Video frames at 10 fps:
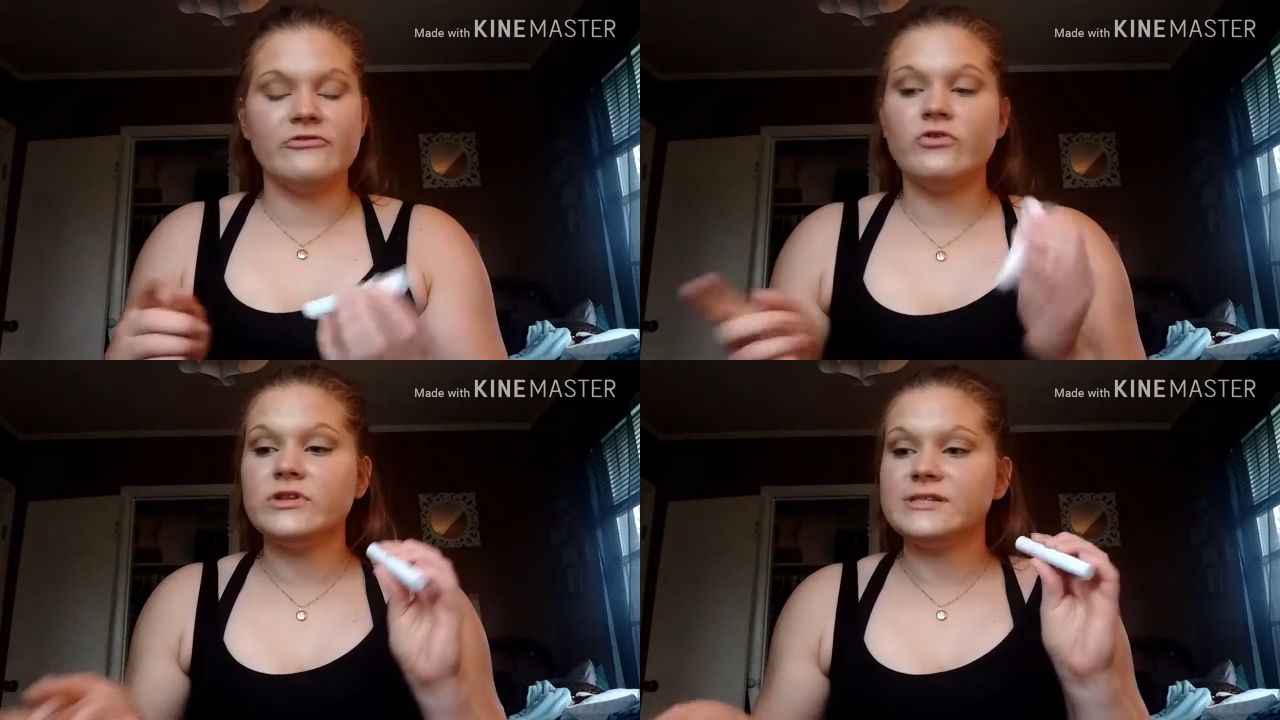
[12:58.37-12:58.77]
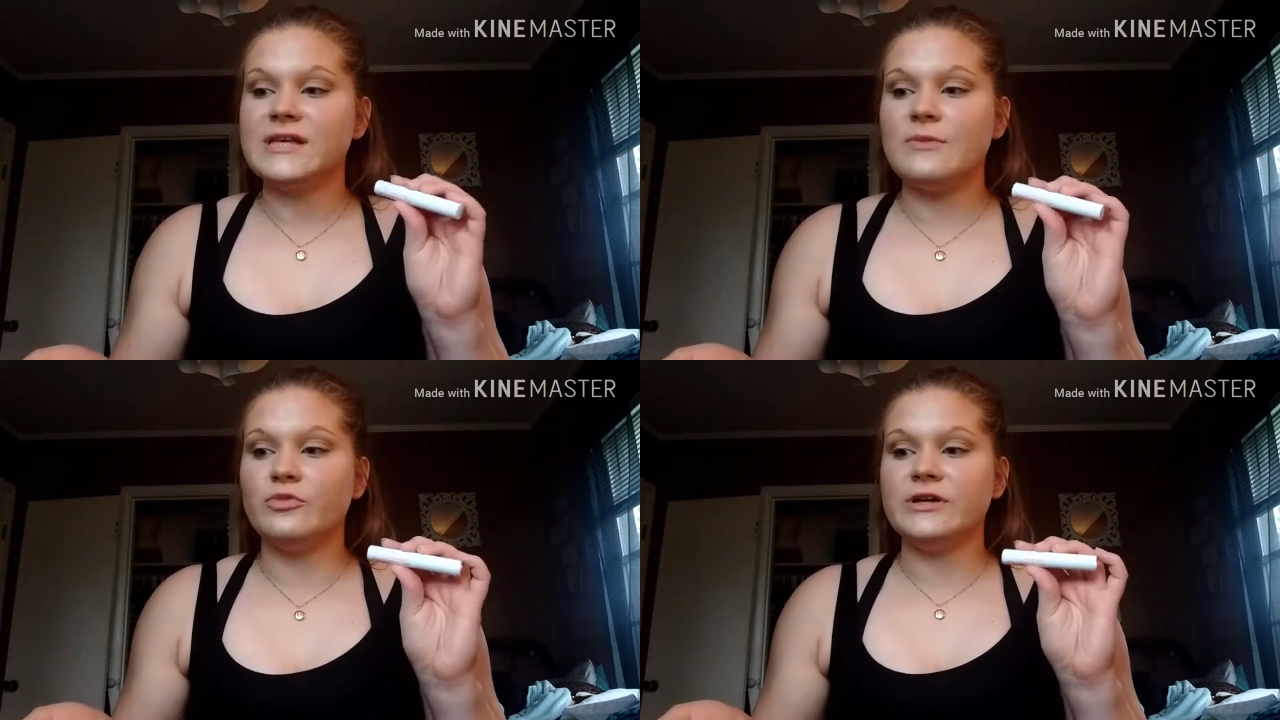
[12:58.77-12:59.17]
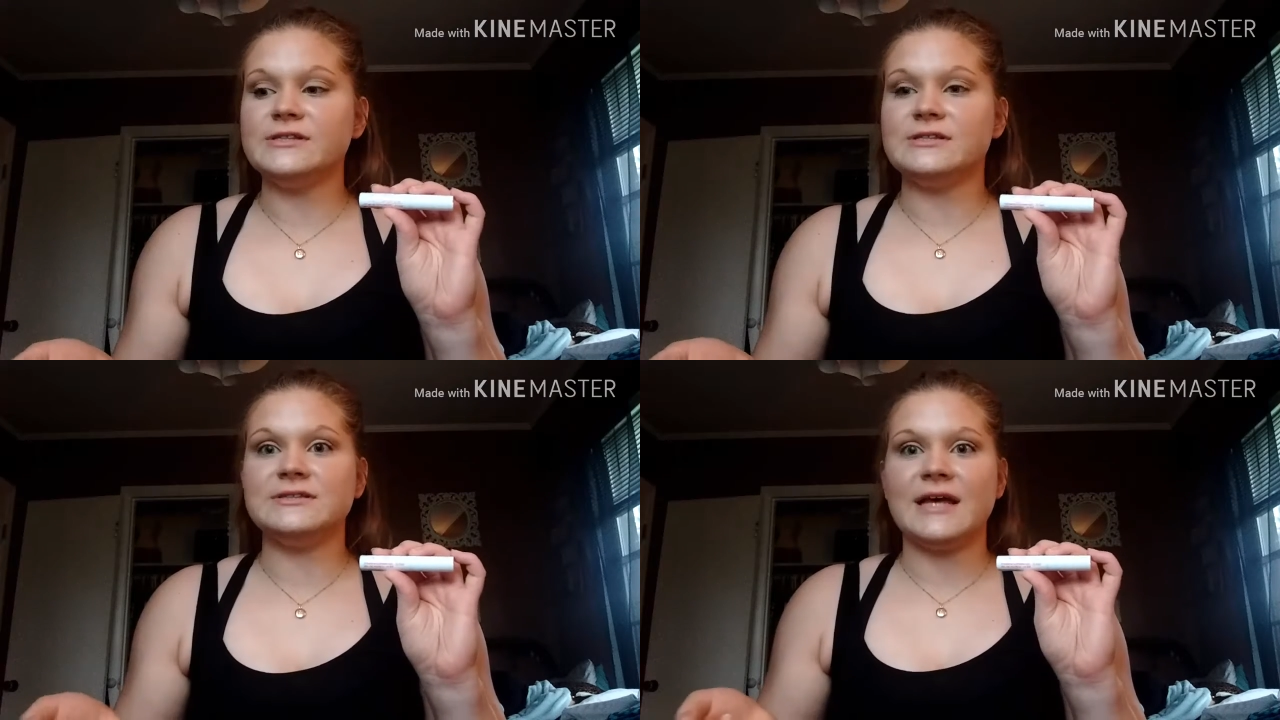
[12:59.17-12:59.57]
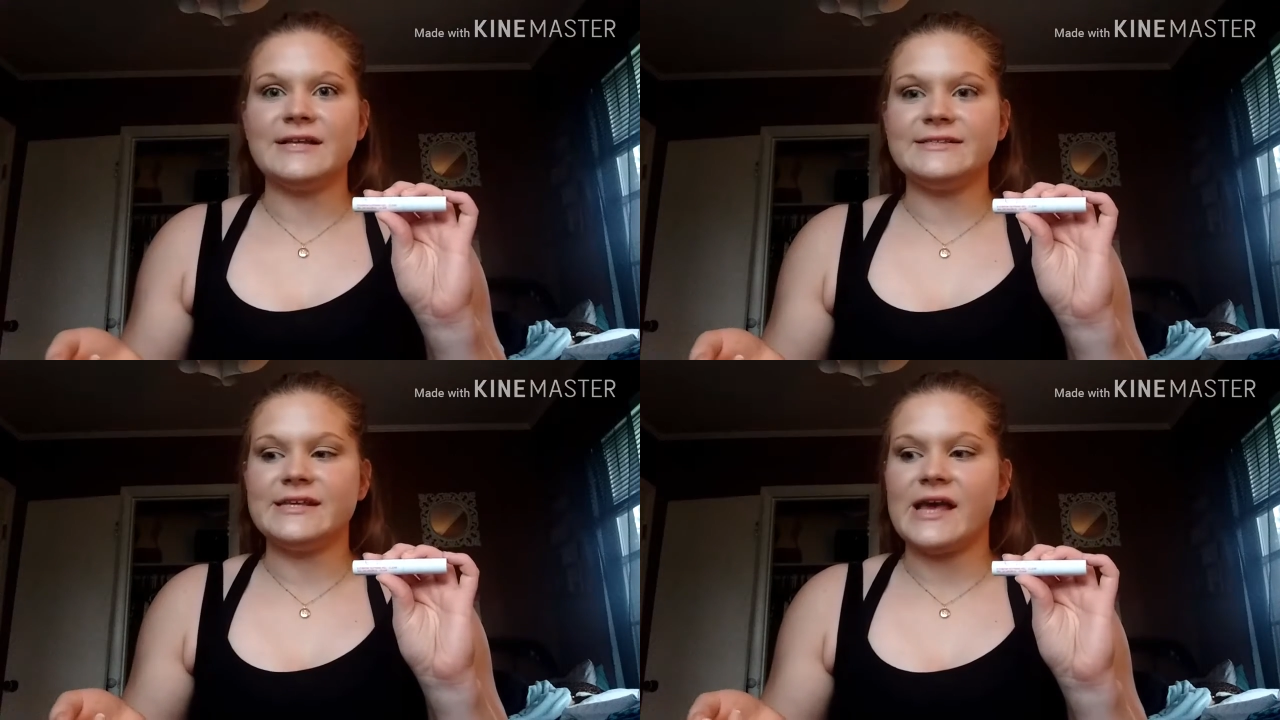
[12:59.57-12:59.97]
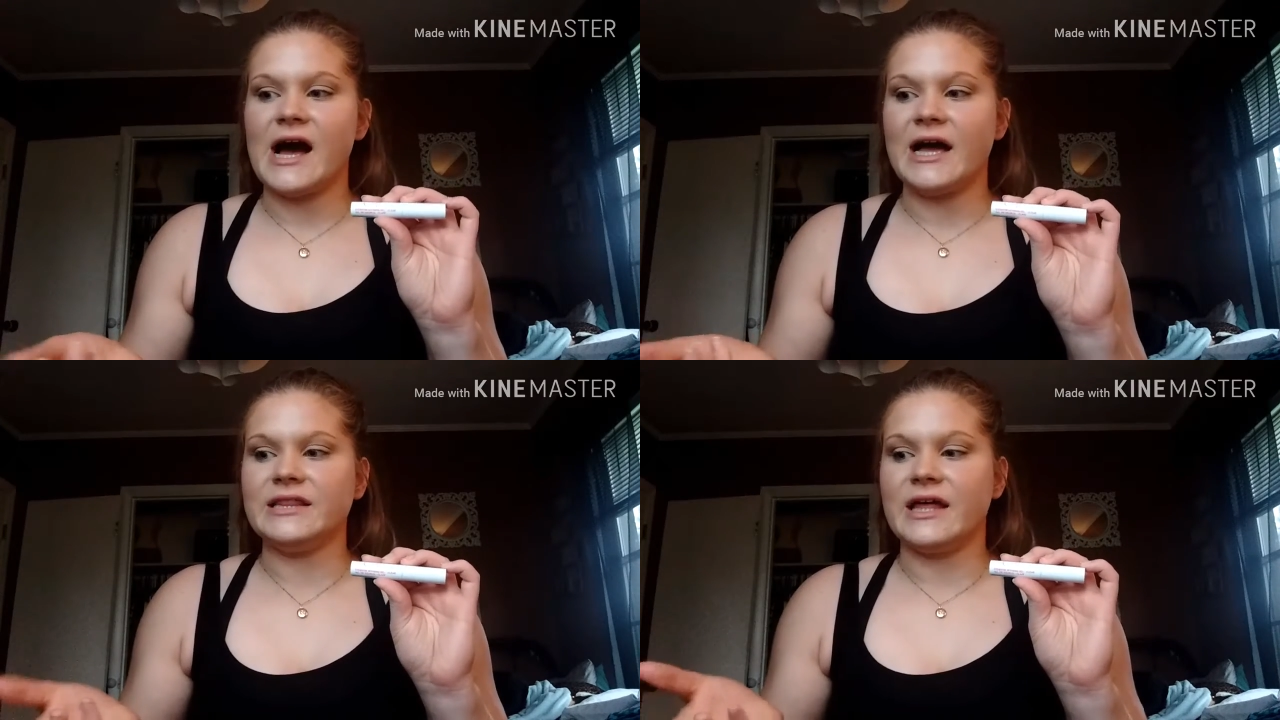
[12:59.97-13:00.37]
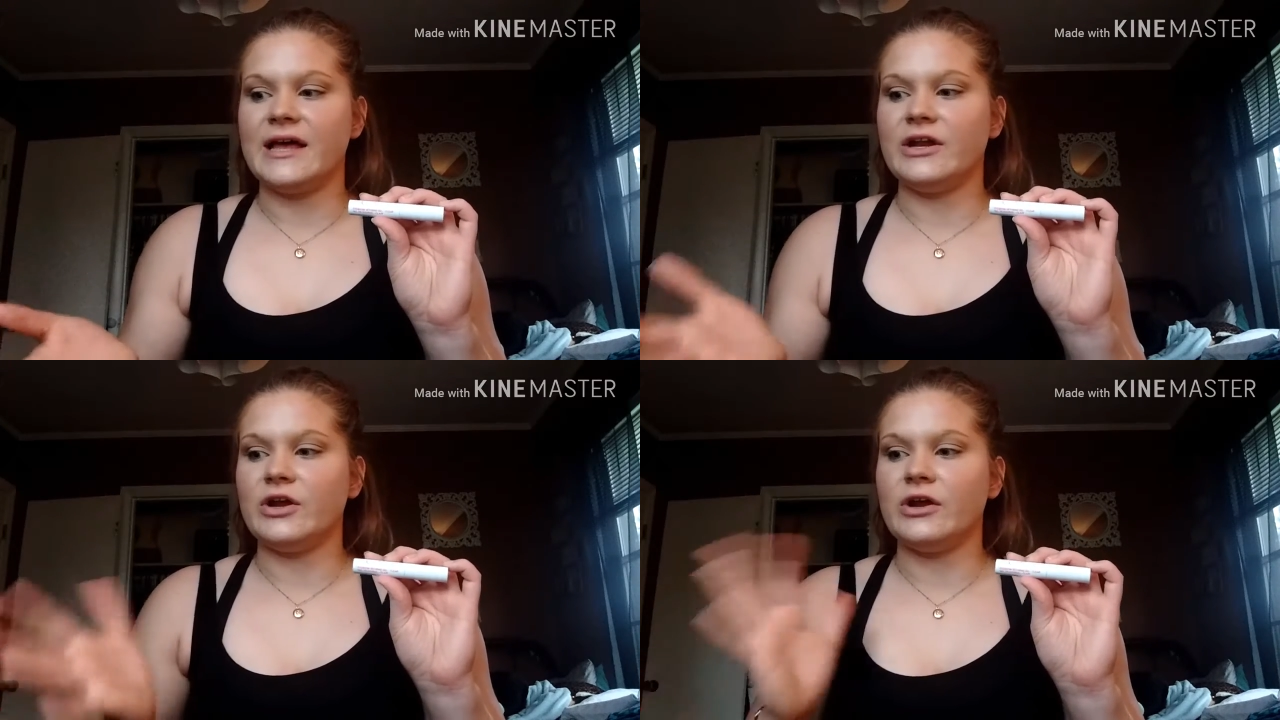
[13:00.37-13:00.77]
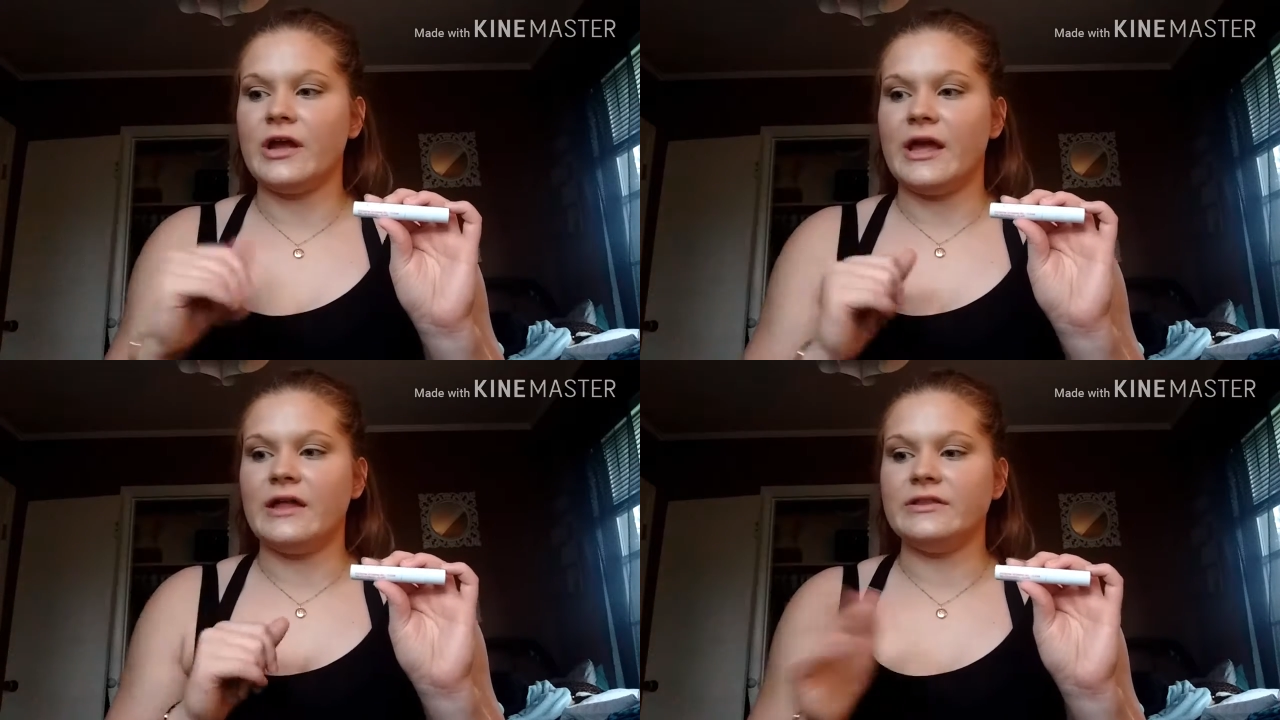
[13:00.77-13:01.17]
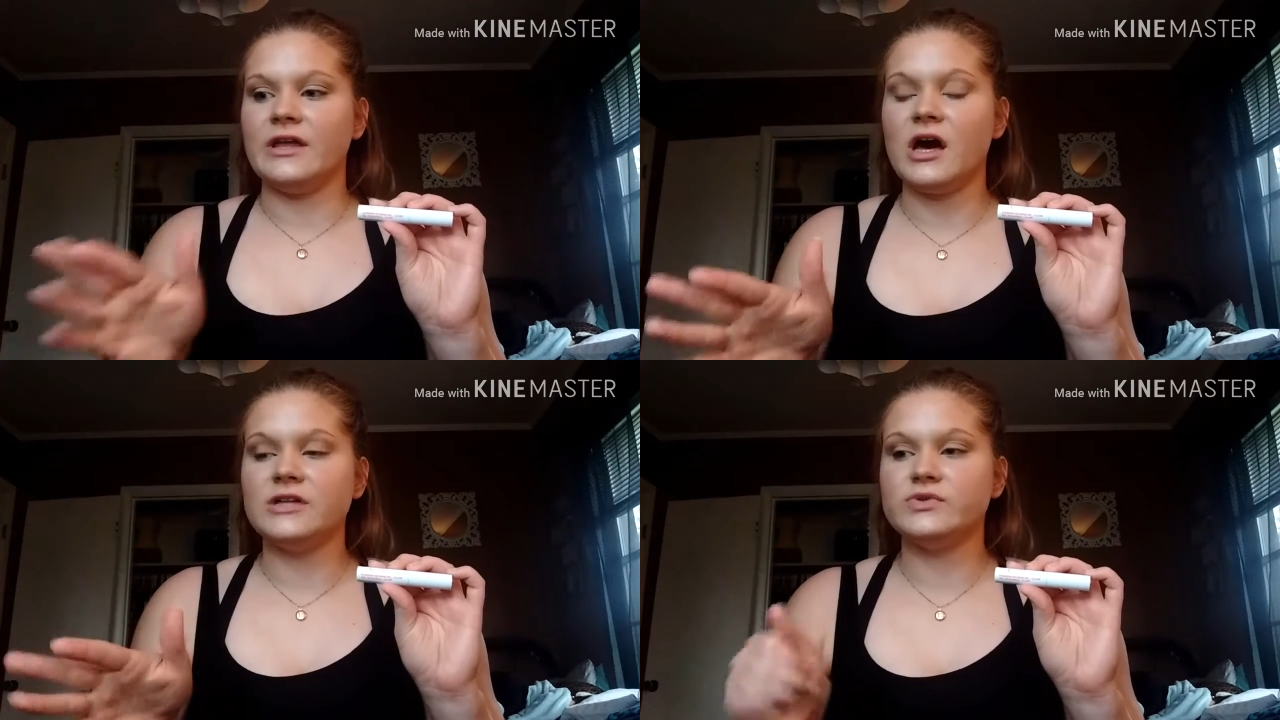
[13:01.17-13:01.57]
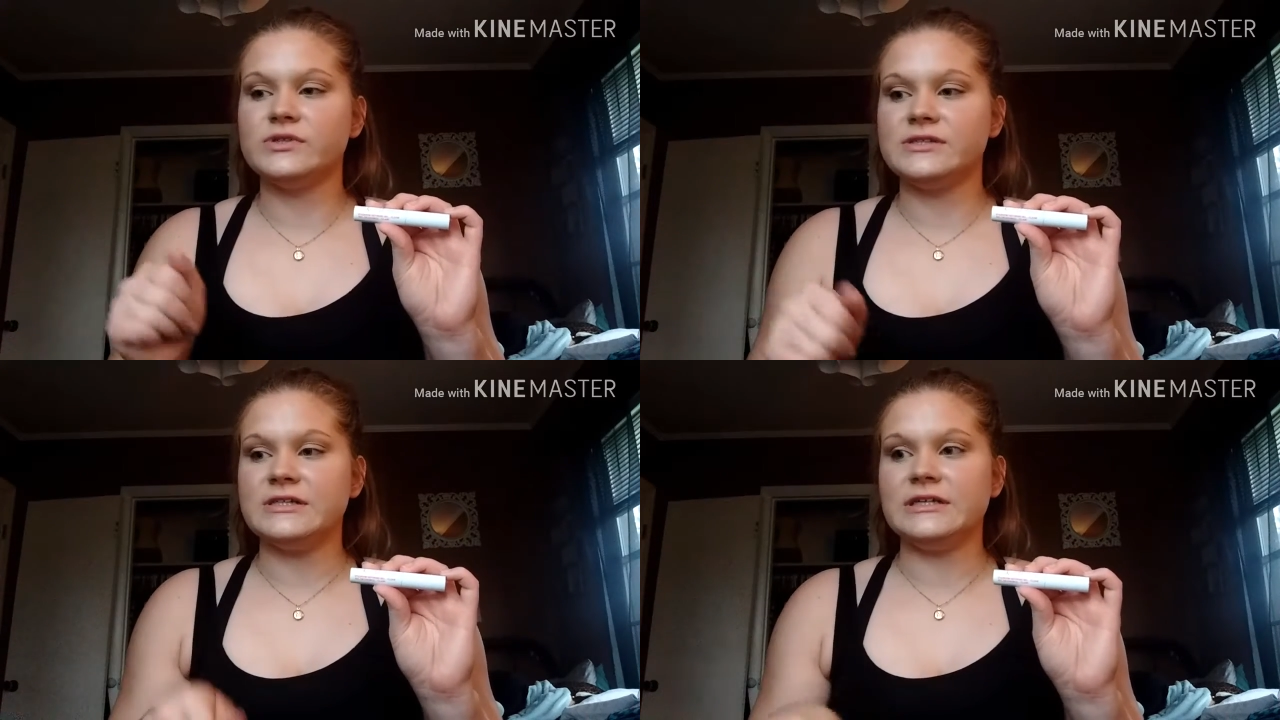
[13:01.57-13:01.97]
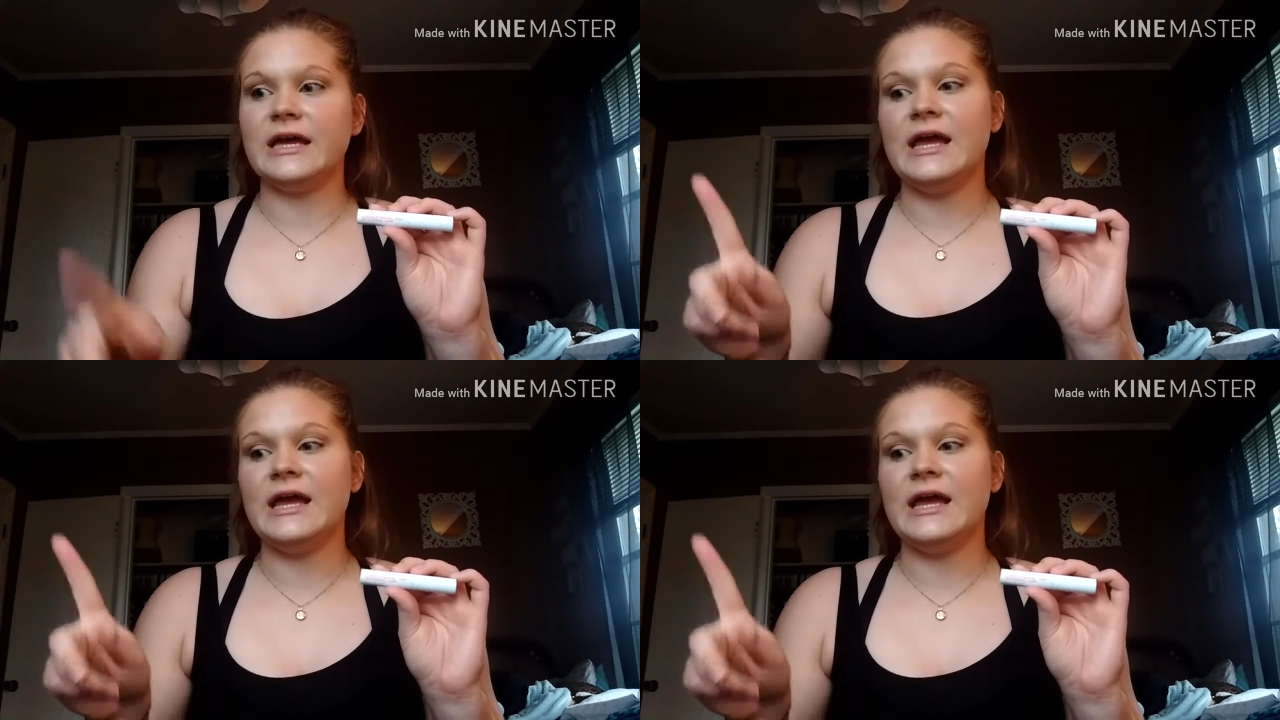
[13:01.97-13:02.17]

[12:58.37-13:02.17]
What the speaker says: for the same reasons as the eyeliner and the contour stick